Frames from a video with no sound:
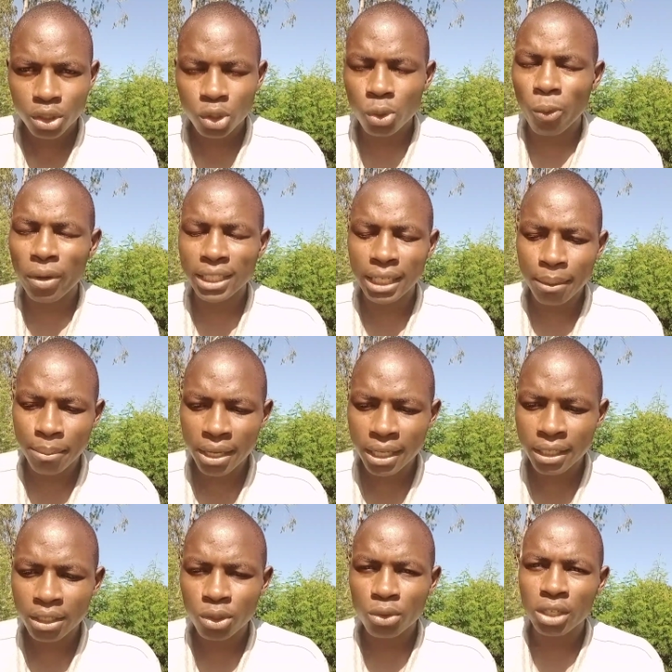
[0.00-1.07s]
So what I
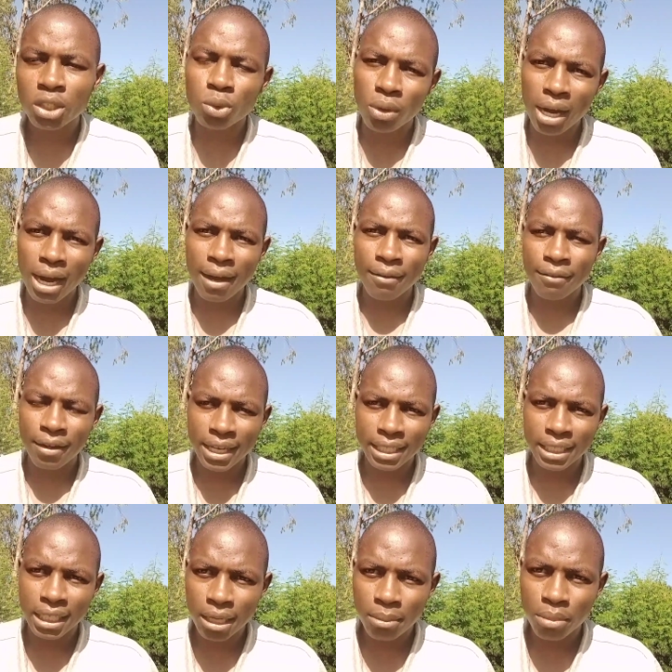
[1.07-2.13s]
mean, you need to have a
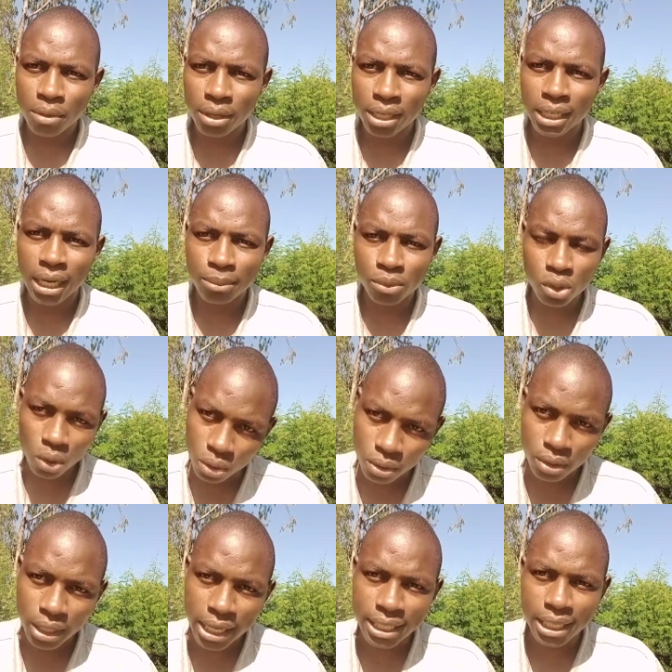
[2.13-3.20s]
stable income
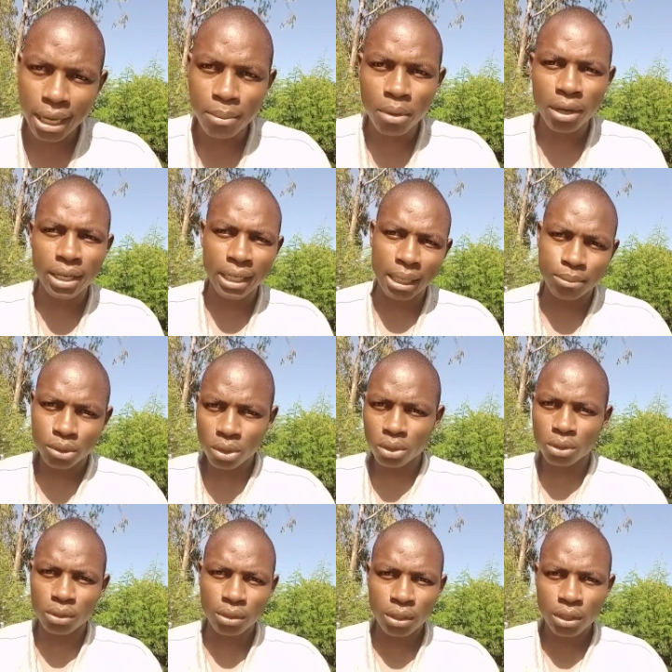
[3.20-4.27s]
source, a stable income
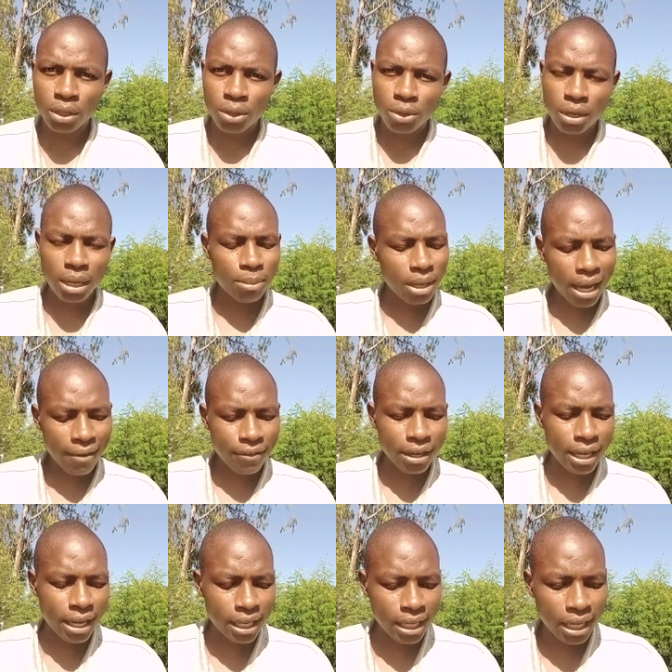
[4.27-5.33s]
source. You can be
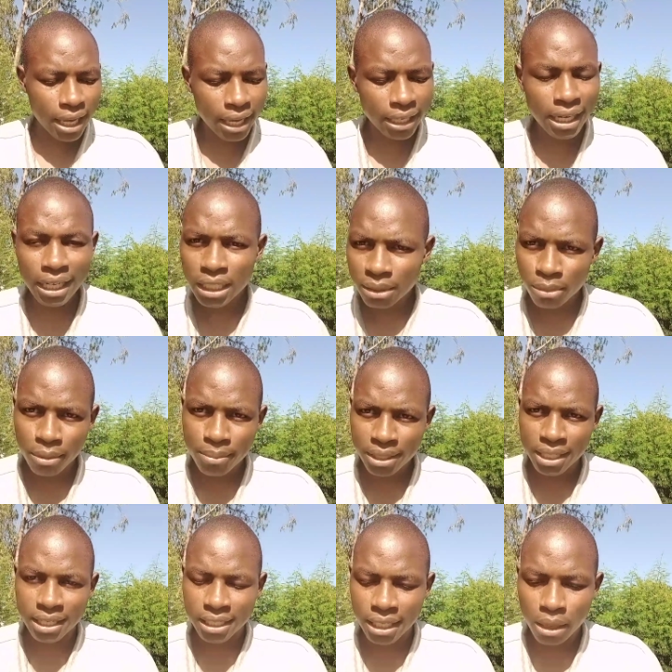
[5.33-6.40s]
having a tangible
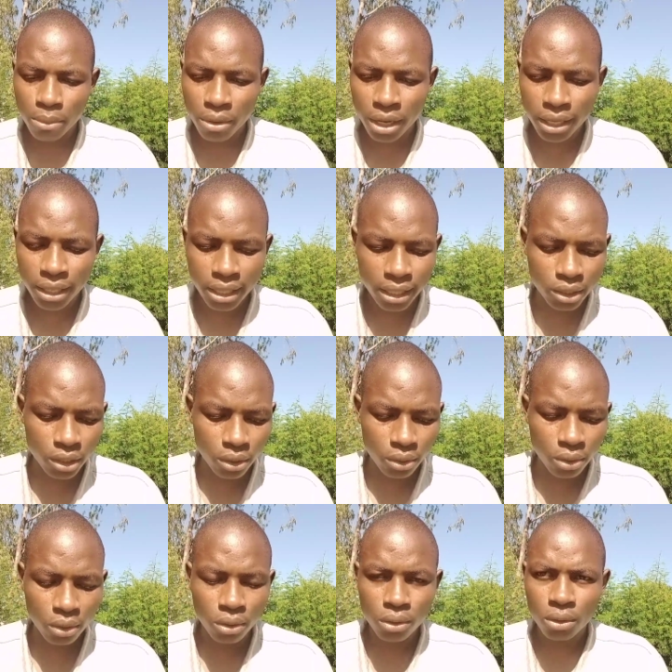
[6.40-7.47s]
business somewhere that you
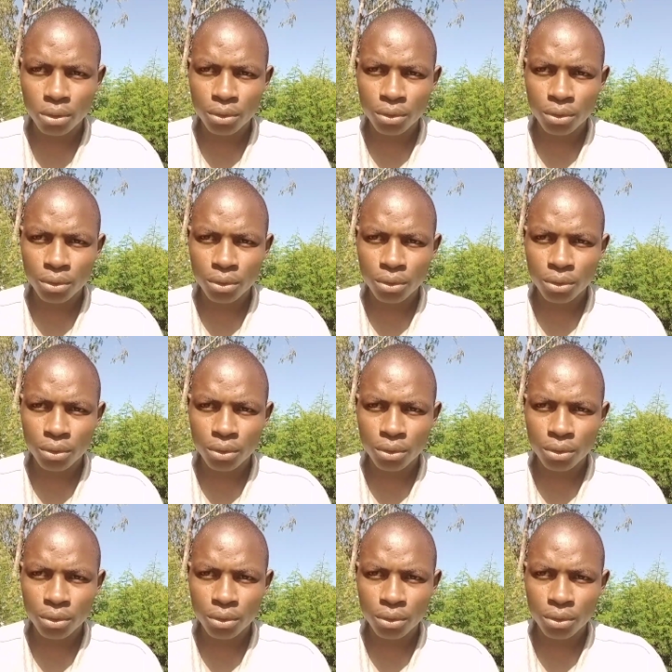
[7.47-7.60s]
know